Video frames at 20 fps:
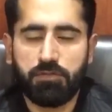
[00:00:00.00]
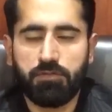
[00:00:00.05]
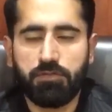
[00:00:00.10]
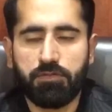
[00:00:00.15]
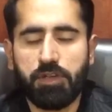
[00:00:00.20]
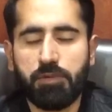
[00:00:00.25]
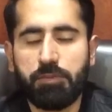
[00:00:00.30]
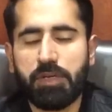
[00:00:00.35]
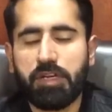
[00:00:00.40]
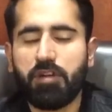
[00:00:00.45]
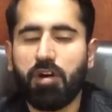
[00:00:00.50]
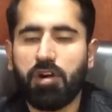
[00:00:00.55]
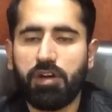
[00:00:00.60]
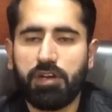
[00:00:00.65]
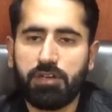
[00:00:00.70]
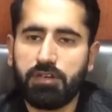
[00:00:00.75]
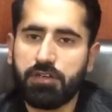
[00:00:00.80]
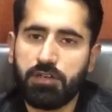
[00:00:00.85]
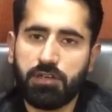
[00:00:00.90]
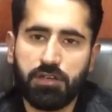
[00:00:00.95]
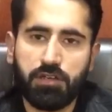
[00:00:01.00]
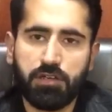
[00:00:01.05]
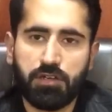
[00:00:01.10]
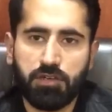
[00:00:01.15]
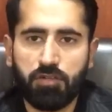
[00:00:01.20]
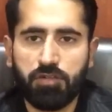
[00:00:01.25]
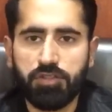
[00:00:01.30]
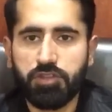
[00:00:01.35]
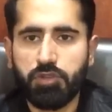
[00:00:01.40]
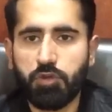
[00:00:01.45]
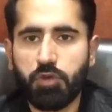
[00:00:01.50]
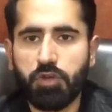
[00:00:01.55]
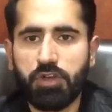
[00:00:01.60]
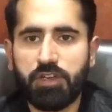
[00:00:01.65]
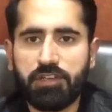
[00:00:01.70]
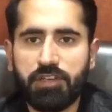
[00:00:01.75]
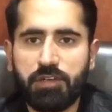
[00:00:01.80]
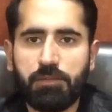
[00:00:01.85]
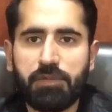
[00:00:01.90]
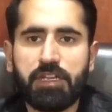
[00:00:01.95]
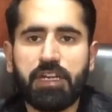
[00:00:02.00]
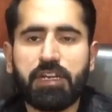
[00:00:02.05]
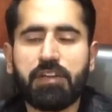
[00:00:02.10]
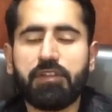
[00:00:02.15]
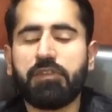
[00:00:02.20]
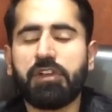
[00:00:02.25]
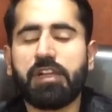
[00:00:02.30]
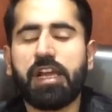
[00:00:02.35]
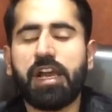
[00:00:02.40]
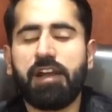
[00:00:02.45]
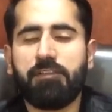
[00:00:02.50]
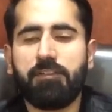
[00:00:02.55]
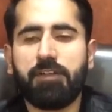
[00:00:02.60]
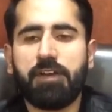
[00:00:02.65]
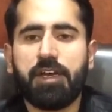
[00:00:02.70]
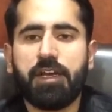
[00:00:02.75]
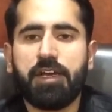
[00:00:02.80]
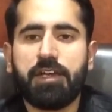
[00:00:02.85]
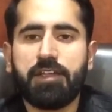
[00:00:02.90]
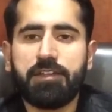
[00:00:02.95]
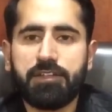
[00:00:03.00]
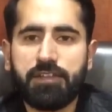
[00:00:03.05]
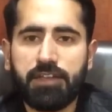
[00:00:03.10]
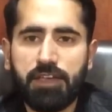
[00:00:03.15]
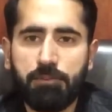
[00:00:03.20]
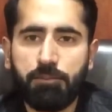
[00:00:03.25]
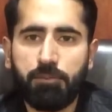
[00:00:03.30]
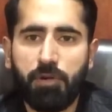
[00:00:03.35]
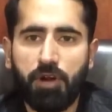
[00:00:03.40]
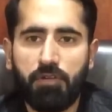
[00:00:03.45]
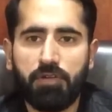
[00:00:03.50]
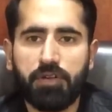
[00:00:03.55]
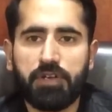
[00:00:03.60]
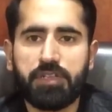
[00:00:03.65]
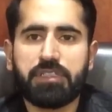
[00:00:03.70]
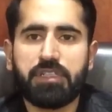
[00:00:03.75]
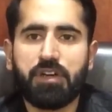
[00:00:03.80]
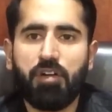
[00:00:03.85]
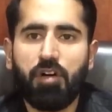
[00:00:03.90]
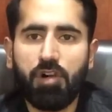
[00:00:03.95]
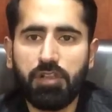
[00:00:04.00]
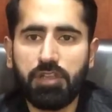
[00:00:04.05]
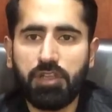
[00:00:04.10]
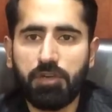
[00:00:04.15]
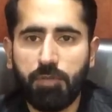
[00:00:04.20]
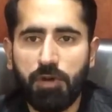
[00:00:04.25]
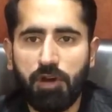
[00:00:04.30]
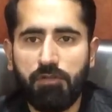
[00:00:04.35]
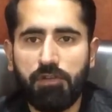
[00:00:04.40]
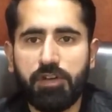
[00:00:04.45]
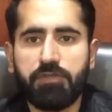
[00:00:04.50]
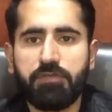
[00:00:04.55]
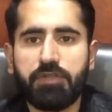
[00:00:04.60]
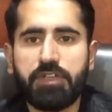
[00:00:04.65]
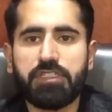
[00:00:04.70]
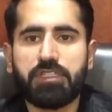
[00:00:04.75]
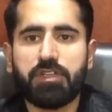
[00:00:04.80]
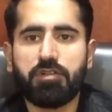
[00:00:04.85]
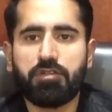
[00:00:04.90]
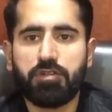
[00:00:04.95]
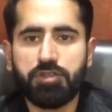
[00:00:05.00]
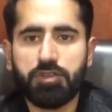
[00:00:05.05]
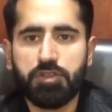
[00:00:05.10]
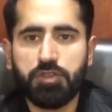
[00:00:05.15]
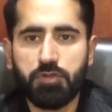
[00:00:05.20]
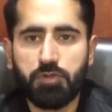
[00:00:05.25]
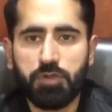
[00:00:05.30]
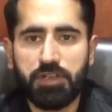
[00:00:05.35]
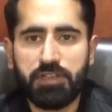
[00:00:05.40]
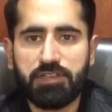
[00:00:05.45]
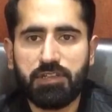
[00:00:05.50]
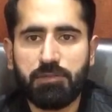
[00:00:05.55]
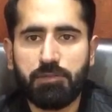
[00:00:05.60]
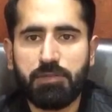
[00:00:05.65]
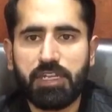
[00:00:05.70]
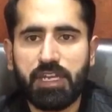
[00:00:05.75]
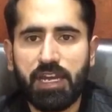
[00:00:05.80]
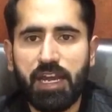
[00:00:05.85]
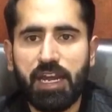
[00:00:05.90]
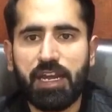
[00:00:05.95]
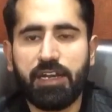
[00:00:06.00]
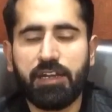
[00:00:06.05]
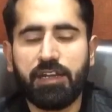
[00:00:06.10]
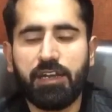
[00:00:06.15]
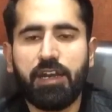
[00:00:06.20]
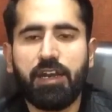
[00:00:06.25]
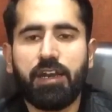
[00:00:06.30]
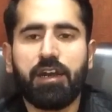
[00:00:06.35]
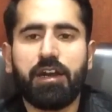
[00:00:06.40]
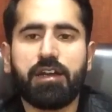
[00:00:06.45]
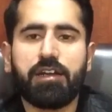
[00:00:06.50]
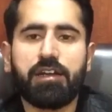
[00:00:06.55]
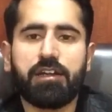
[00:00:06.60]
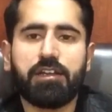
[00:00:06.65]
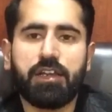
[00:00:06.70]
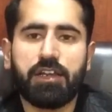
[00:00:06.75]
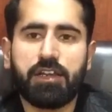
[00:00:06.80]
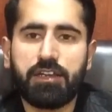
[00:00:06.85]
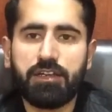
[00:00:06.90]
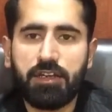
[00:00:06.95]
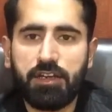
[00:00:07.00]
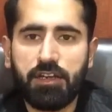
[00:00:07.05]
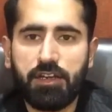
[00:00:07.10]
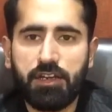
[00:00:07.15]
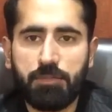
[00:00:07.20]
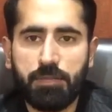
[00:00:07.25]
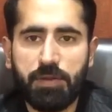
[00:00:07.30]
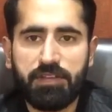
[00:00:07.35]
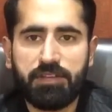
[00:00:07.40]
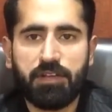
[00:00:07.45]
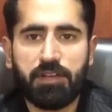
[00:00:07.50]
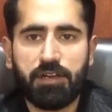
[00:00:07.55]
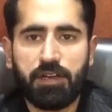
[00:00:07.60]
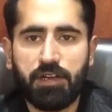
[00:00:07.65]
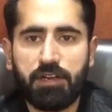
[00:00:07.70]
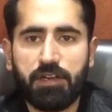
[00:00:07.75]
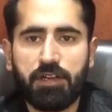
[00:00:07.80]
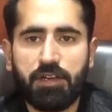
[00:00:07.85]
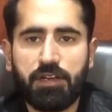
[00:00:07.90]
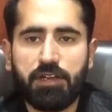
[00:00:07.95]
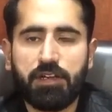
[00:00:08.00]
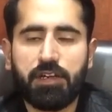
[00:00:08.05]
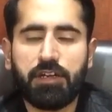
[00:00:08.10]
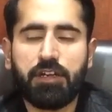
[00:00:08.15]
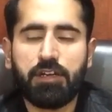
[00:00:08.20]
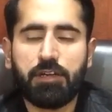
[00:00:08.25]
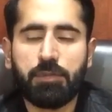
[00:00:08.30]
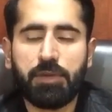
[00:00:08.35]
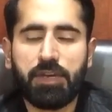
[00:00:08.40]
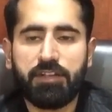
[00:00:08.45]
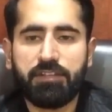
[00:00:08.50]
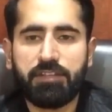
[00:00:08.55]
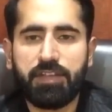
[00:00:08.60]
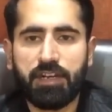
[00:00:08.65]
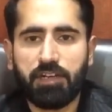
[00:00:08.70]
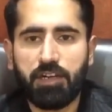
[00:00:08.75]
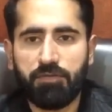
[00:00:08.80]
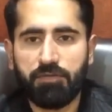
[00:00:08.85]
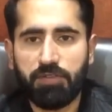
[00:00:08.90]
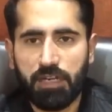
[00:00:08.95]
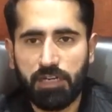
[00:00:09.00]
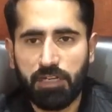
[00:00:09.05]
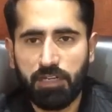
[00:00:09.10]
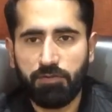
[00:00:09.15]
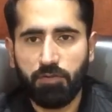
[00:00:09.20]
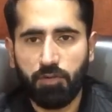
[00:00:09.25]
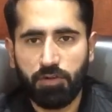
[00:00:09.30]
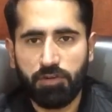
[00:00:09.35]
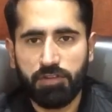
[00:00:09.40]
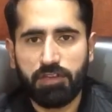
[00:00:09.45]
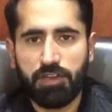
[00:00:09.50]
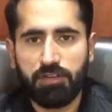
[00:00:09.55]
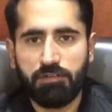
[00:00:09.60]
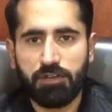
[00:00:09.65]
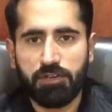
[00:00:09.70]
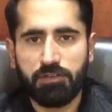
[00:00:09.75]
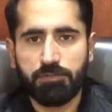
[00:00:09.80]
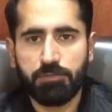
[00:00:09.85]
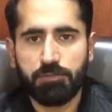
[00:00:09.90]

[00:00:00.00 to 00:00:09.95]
will be called Constituent Assembly, and it will have same powers, all the powers which the Constituent Assembly had under the Indian Independence Act of 1947.